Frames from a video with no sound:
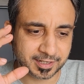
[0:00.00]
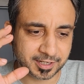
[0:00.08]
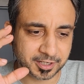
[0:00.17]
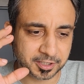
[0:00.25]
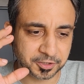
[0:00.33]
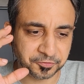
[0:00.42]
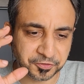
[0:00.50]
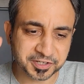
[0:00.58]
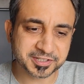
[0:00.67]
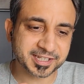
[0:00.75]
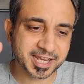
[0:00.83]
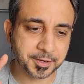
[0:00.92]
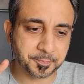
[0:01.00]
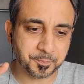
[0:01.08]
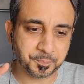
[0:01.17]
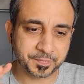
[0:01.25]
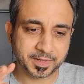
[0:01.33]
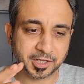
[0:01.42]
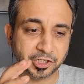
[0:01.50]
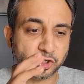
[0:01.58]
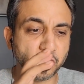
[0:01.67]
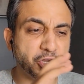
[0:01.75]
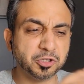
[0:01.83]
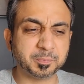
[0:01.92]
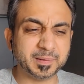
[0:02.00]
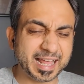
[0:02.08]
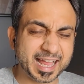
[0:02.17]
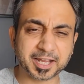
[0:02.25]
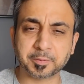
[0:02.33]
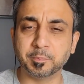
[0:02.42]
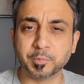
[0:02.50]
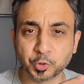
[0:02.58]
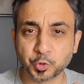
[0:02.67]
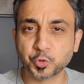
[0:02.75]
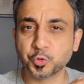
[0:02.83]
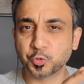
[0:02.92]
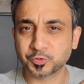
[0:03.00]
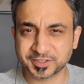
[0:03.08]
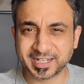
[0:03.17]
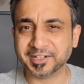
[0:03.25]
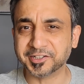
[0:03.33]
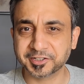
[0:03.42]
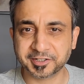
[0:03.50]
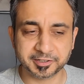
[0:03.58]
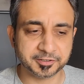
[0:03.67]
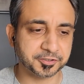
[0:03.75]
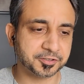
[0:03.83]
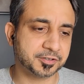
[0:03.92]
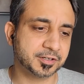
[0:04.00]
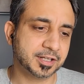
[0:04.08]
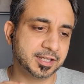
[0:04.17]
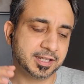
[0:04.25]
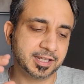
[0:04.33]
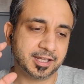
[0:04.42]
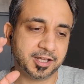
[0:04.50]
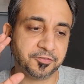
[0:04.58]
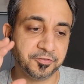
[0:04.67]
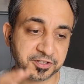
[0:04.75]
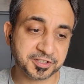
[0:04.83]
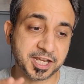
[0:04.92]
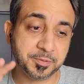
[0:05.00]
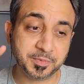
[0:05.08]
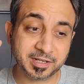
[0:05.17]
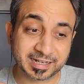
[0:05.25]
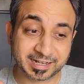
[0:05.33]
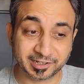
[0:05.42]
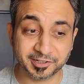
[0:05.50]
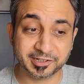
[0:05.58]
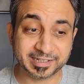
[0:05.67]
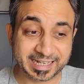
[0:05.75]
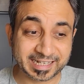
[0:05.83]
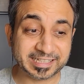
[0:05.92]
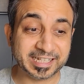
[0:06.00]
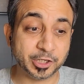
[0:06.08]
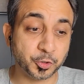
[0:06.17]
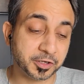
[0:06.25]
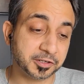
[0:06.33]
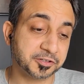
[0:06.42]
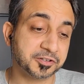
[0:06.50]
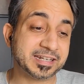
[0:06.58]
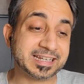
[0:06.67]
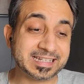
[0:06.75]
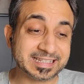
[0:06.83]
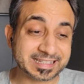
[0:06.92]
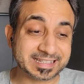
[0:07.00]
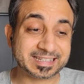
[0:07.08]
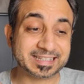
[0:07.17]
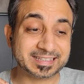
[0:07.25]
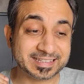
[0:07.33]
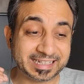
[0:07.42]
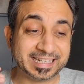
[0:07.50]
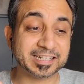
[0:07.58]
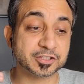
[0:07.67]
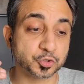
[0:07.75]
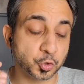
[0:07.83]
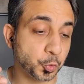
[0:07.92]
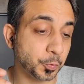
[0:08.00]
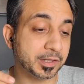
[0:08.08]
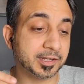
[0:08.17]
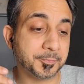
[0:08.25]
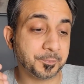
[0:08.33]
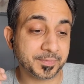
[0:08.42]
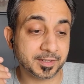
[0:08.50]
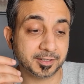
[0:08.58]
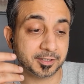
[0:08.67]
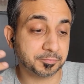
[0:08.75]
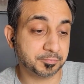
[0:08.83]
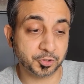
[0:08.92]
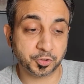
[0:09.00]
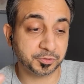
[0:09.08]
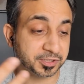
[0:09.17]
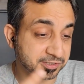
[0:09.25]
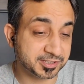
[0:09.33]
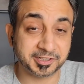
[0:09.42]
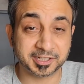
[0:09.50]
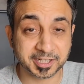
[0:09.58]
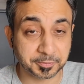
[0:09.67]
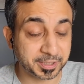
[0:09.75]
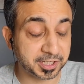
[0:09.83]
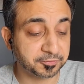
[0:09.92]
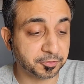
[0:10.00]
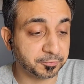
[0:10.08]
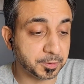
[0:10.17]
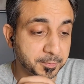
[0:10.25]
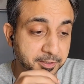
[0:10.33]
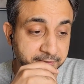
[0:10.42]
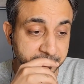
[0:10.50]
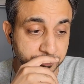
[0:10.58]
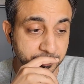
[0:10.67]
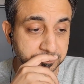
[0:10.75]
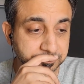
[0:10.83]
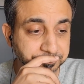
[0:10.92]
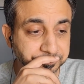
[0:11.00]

the first time a non-black, blue, standard color, first time a color like a yellow color is selling so well. You know, this is the data I'm getting from Flipkart as well.